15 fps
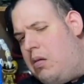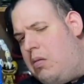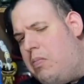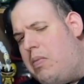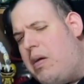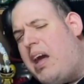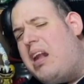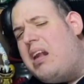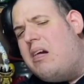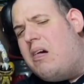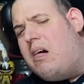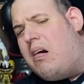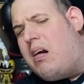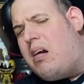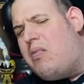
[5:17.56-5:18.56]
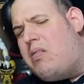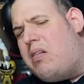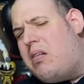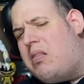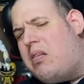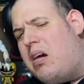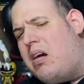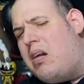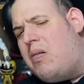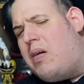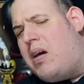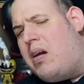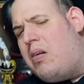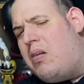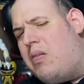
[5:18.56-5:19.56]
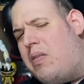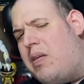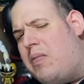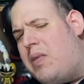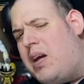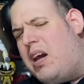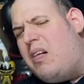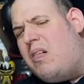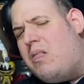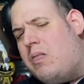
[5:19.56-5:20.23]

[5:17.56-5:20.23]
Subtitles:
But anyway, I'll give you a turn around of him now.